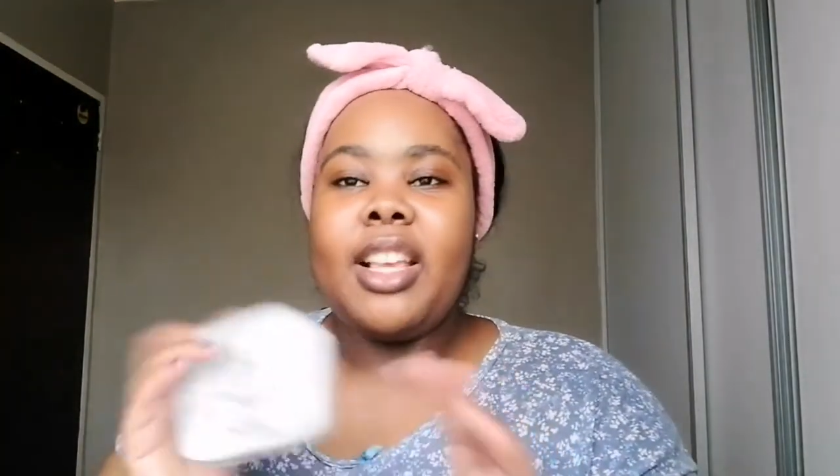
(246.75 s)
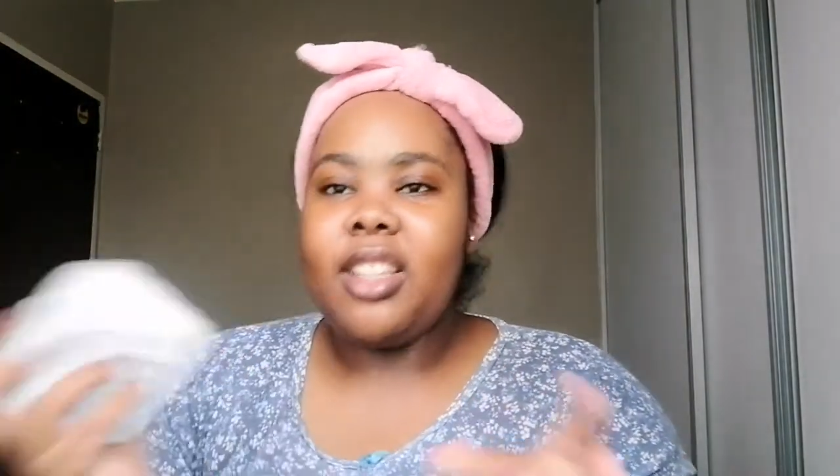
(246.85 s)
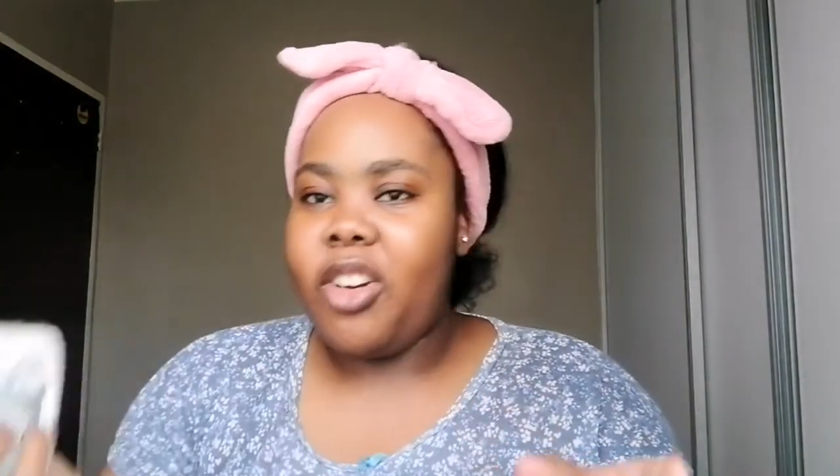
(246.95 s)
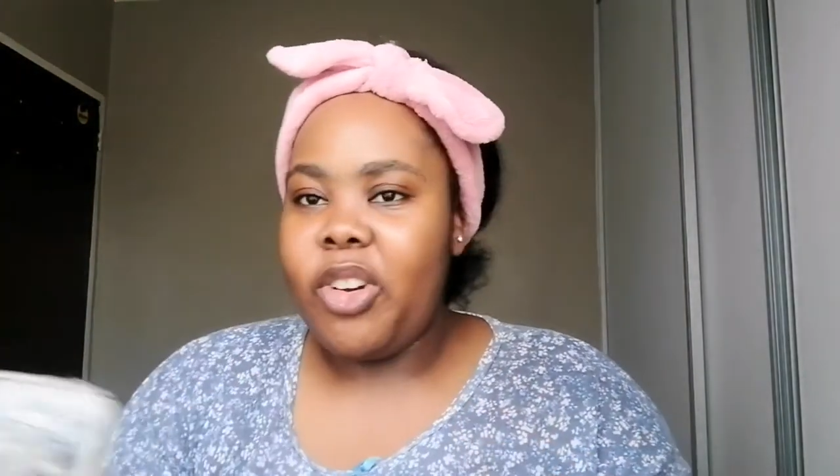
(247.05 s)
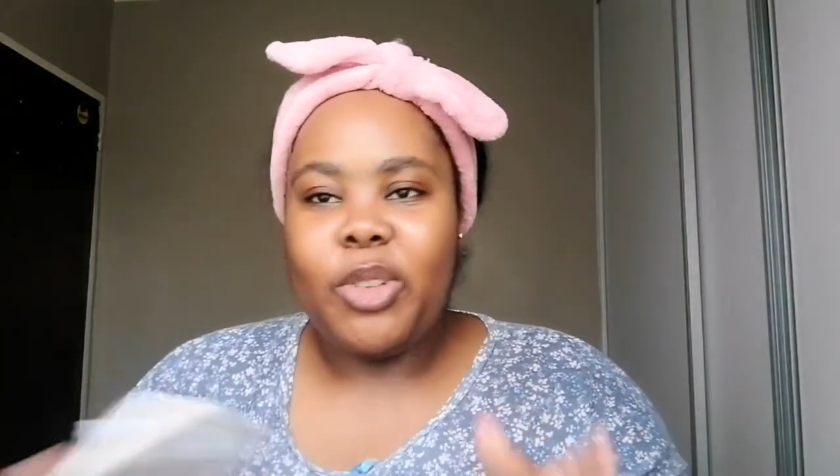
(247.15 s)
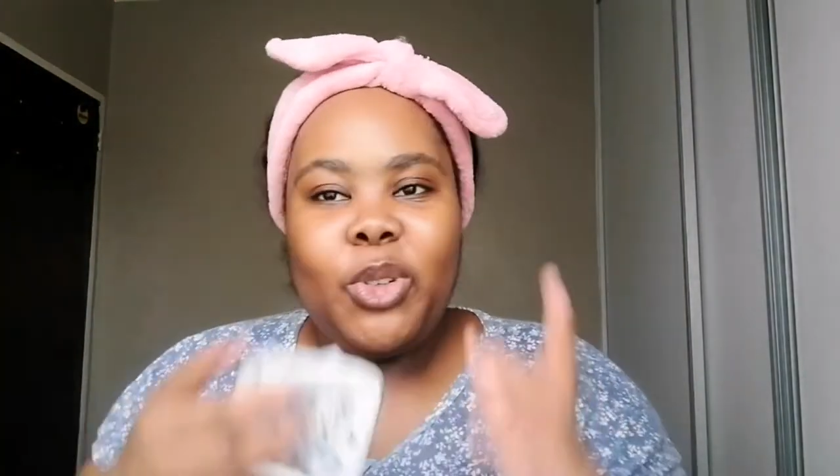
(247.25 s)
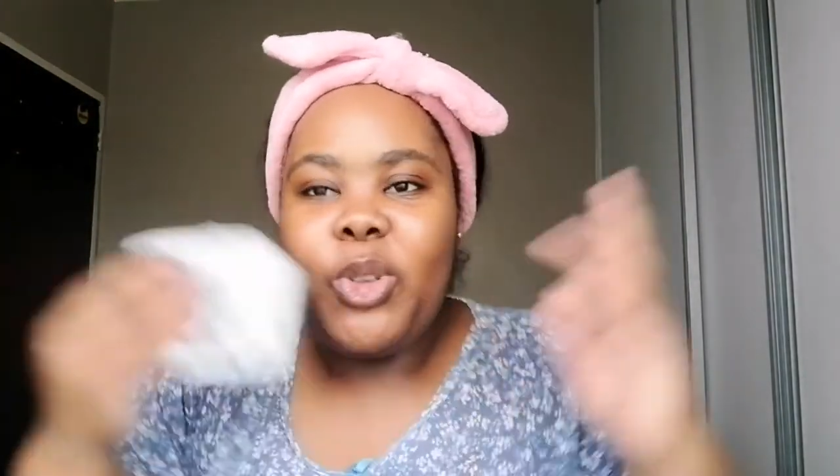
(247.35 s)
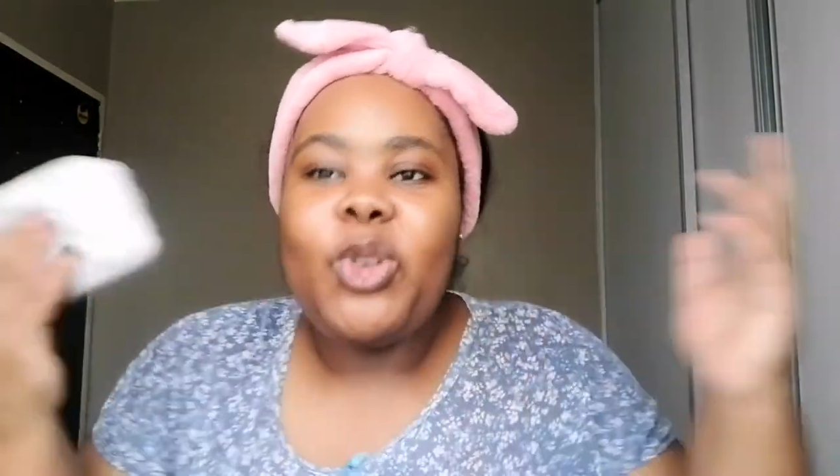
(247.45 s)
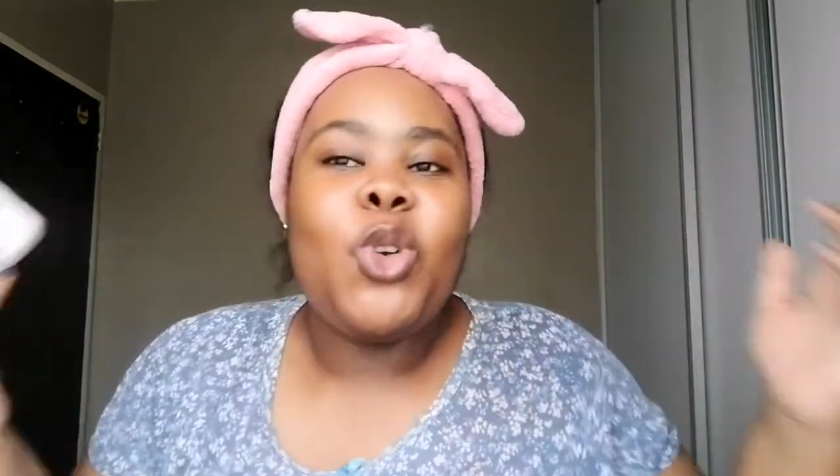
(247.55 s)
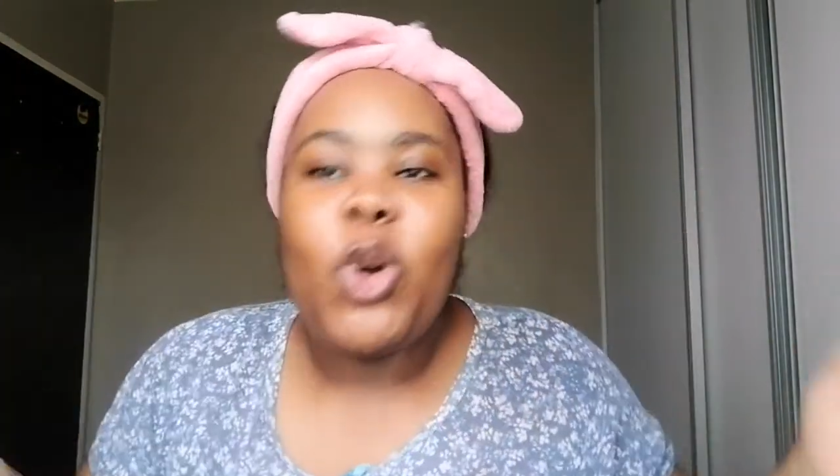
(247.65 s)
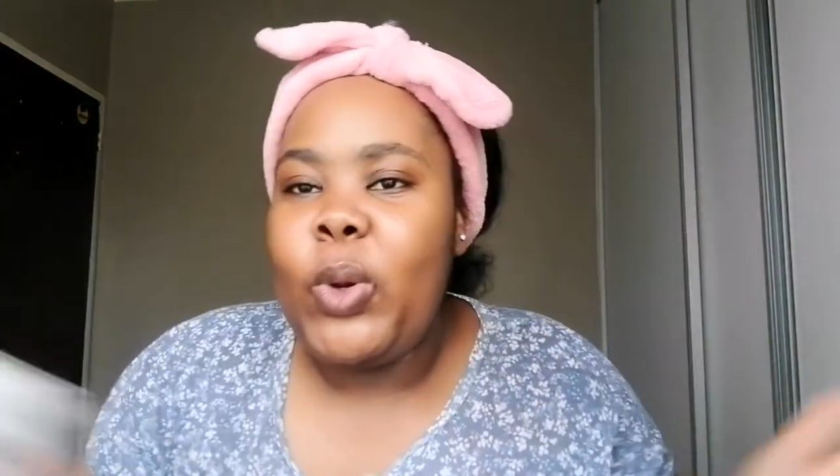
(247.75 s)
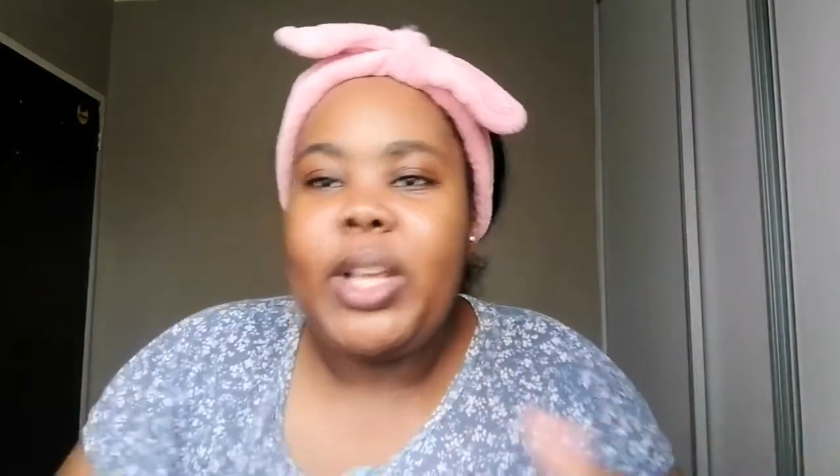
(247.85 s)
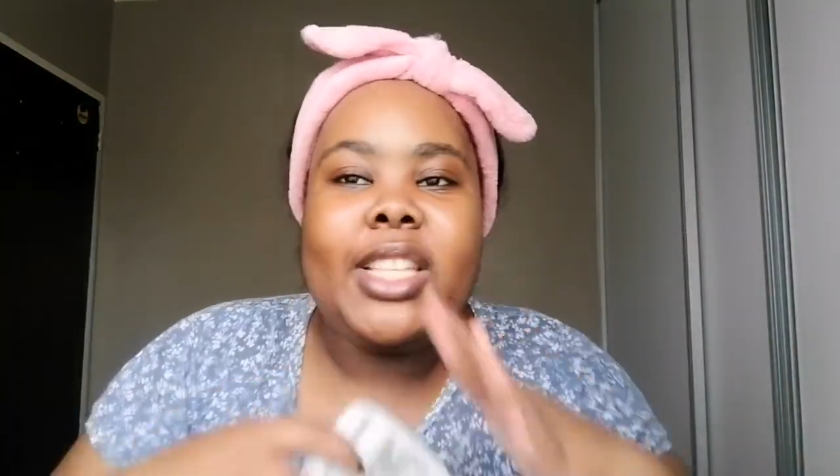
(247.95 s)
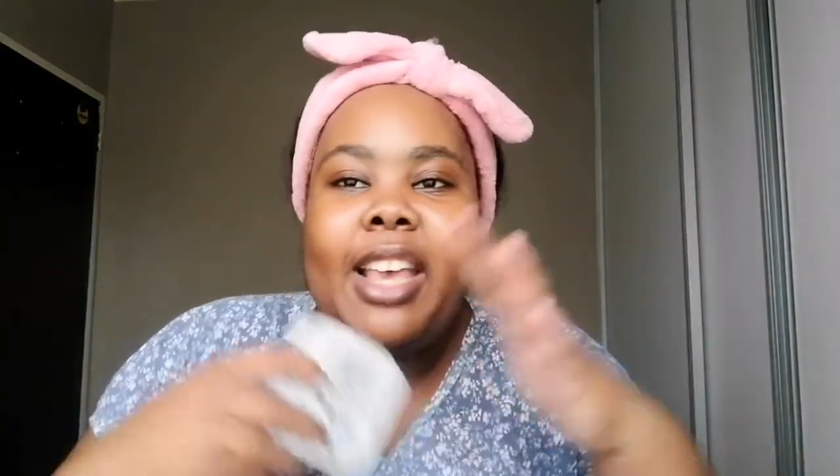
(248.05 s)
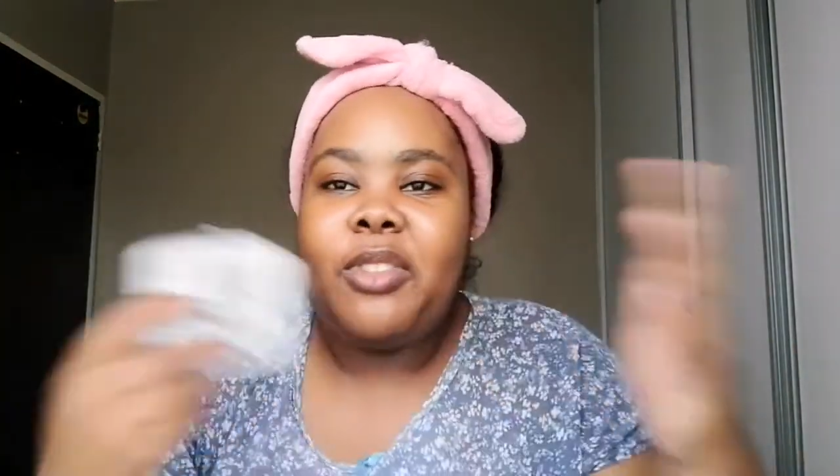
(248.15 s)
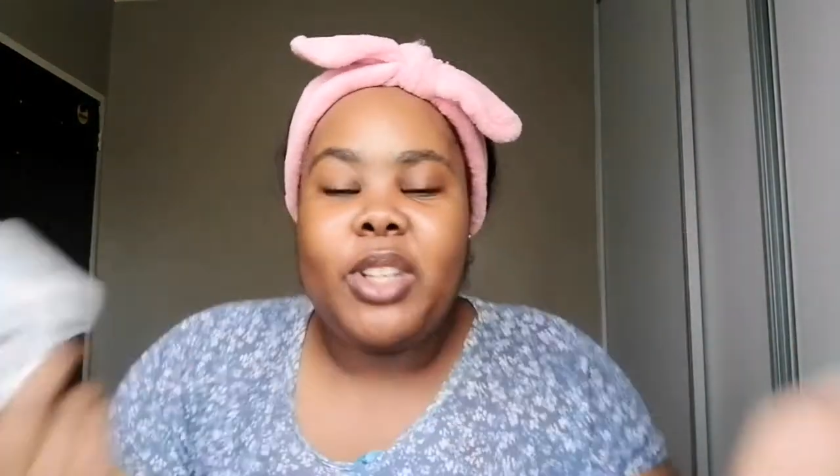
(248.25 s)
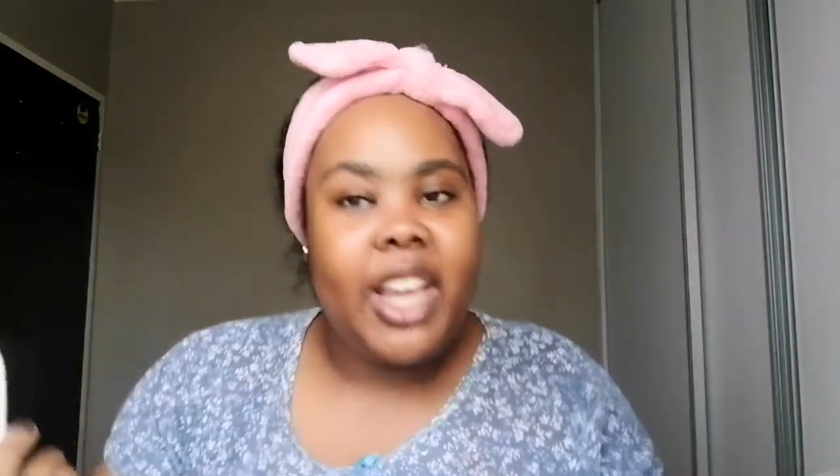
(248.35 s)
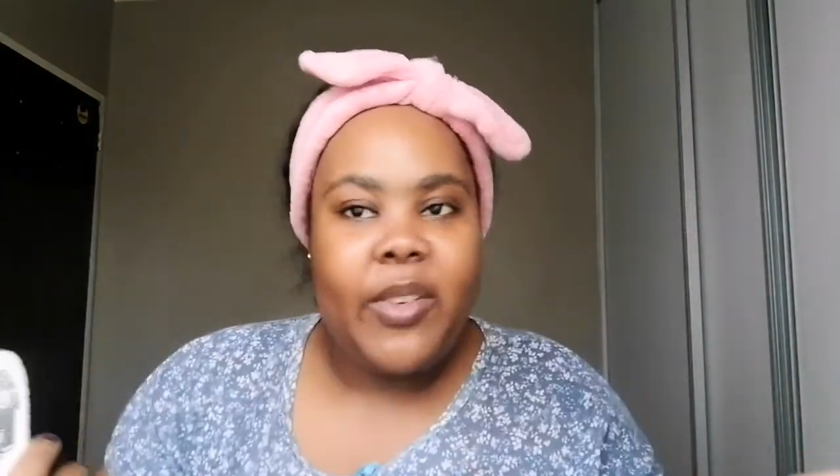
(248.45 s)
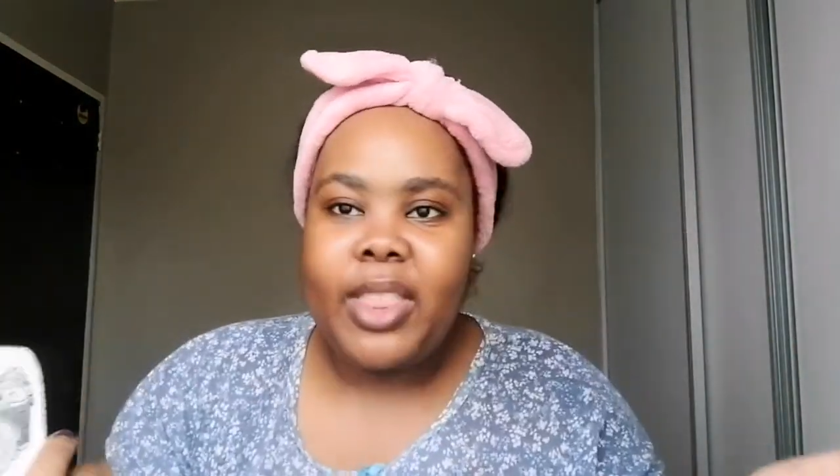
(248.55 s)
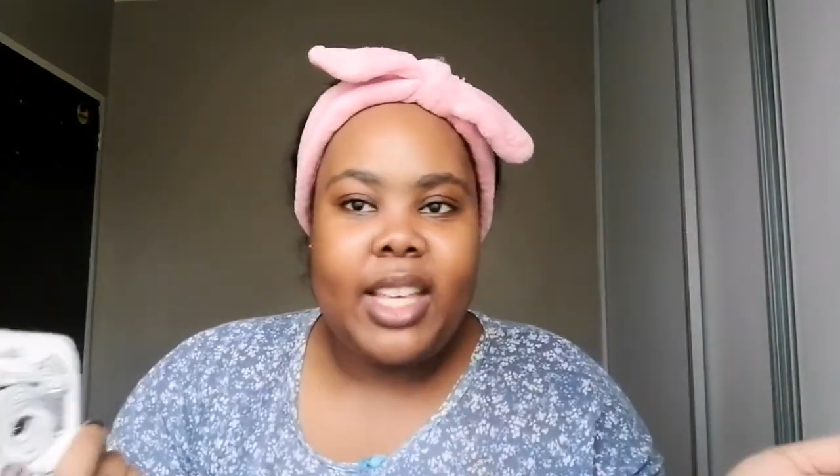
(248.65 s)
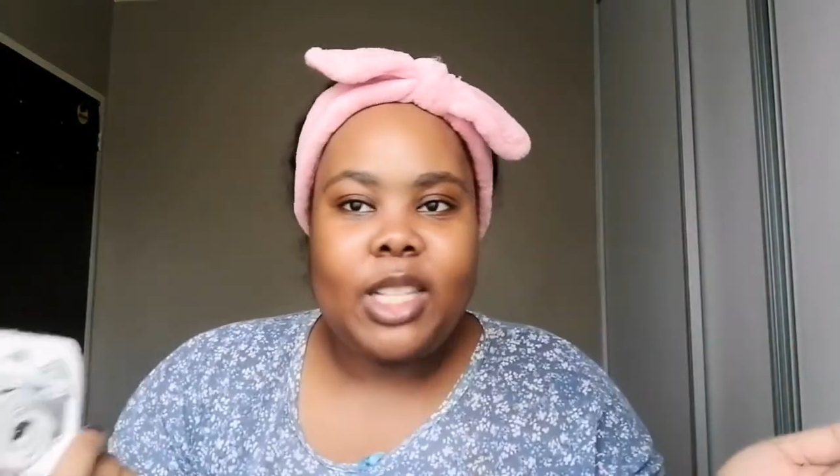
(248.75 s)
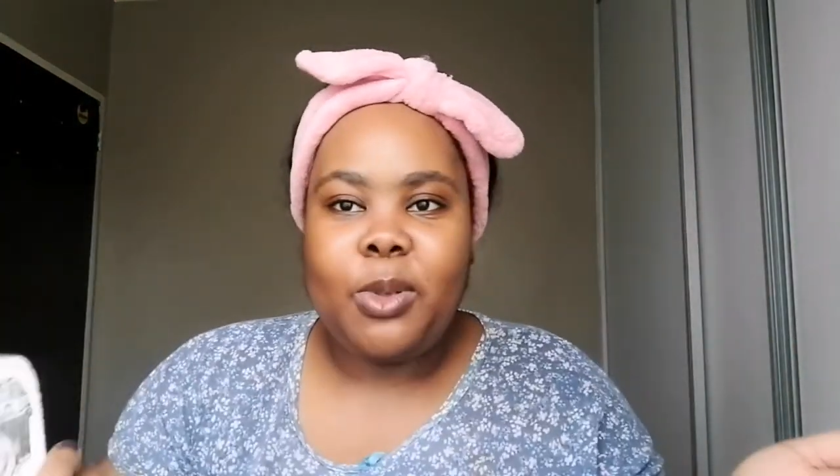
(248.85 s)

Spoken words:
as a girl, you know, you always have to carry this